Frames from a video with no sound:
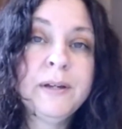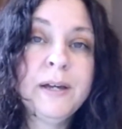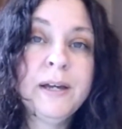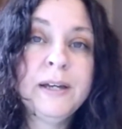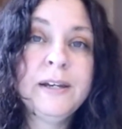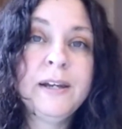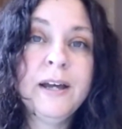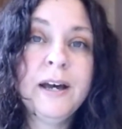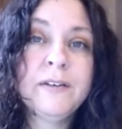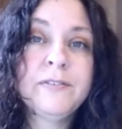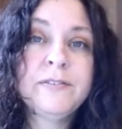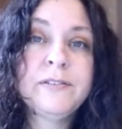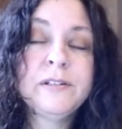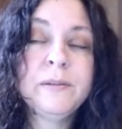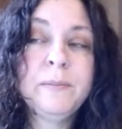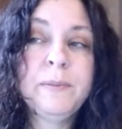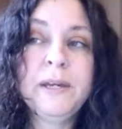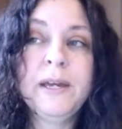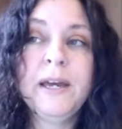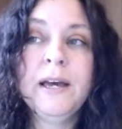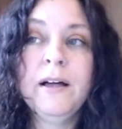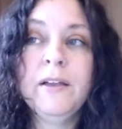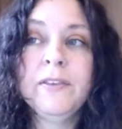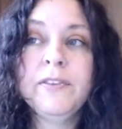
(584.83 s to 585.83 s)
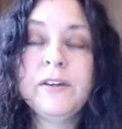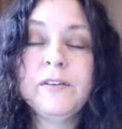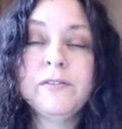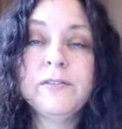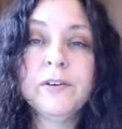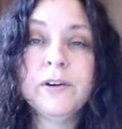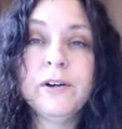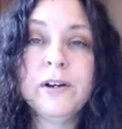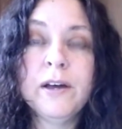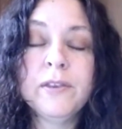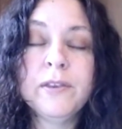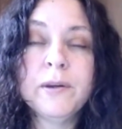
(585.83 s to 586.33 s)
enough to be healthy
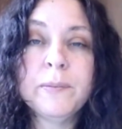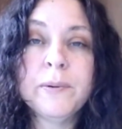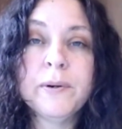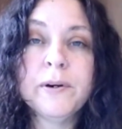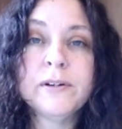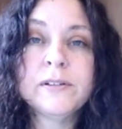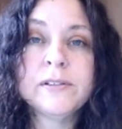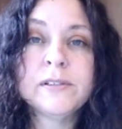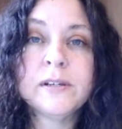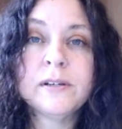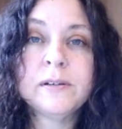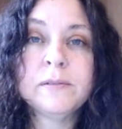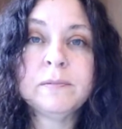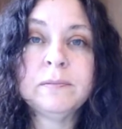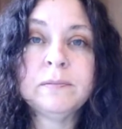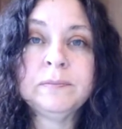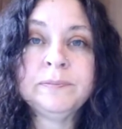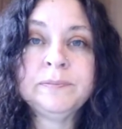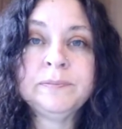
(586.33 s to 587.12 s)
for another person.